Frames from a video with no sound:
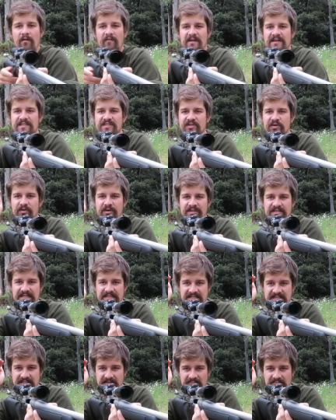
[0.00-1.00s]
off as soon as
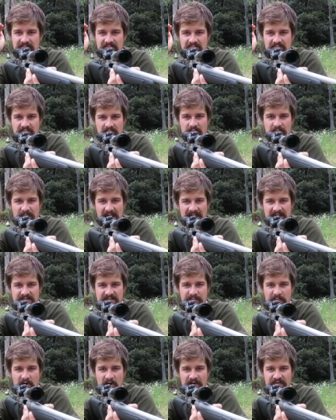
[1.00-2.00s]
it's bang
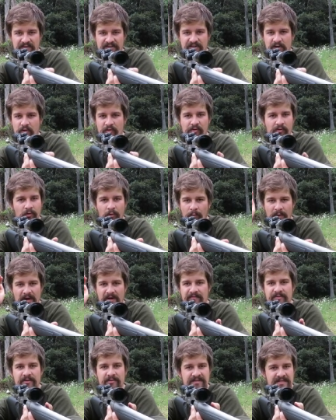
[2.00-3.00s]
just behind the shoulder or
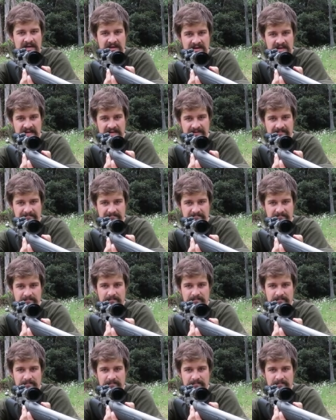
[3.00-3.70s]
wherever you intend to hit.